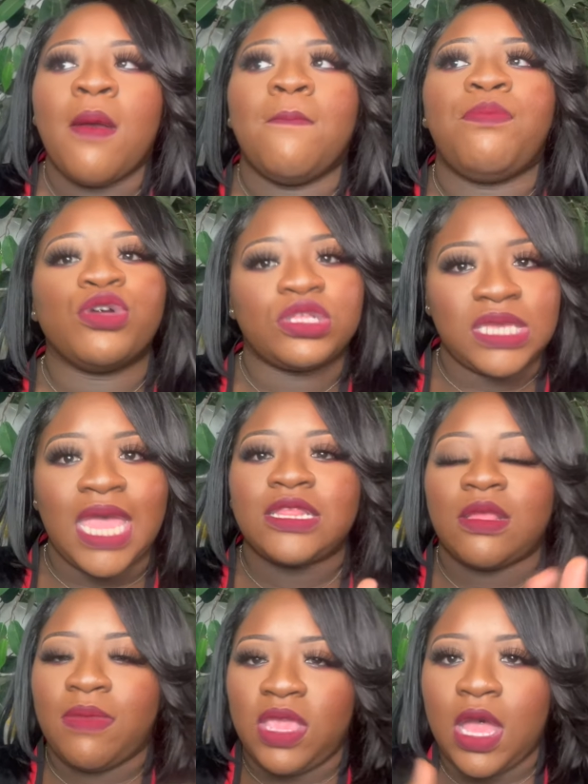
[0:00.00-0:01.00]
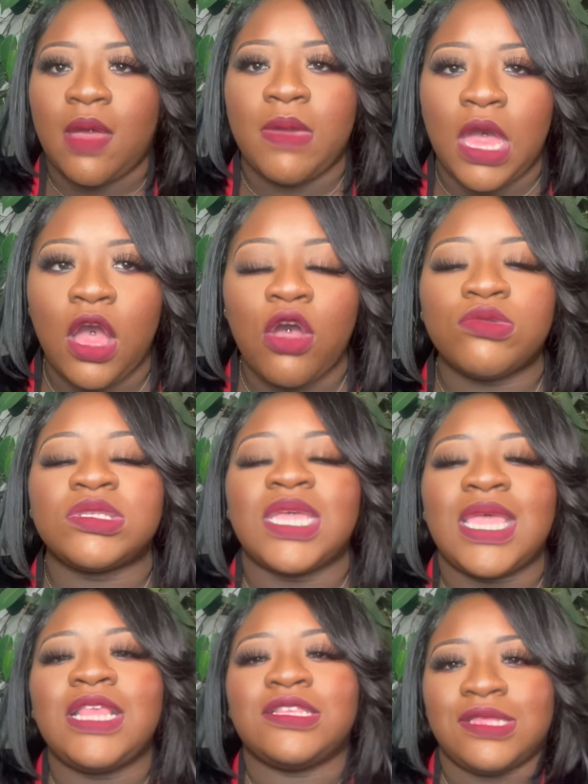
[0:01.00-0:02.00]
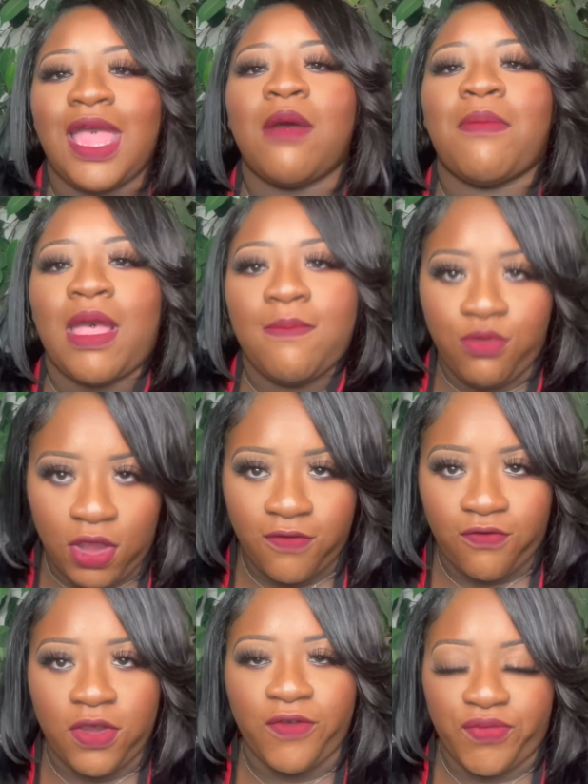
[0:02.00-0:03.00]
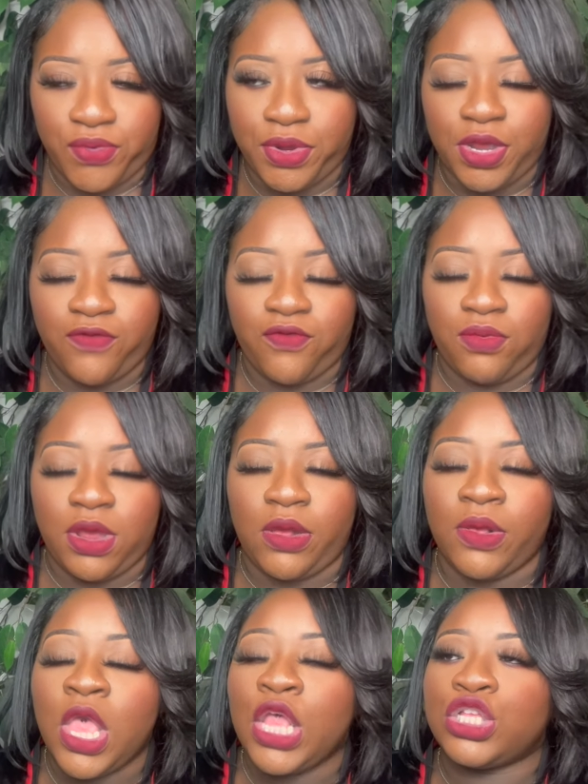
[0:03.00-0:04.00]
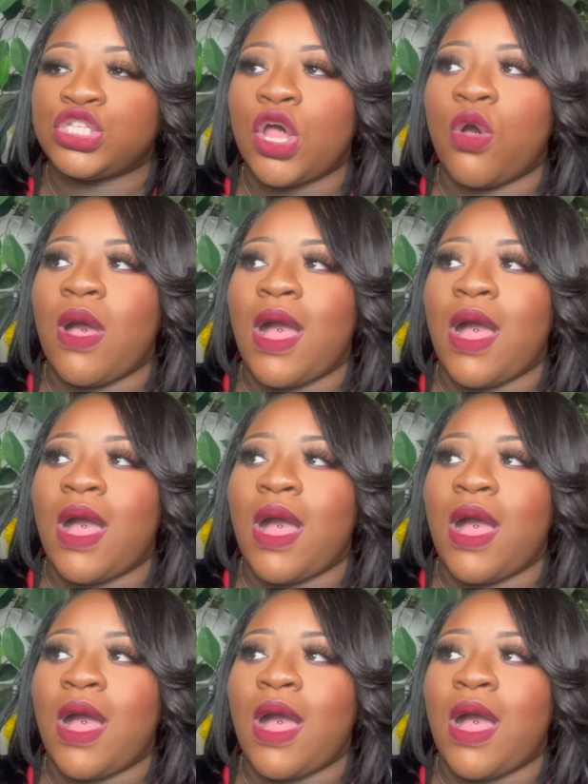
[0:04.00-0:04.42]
protecting me coming home, to he's now my boyfriend for real, for real. So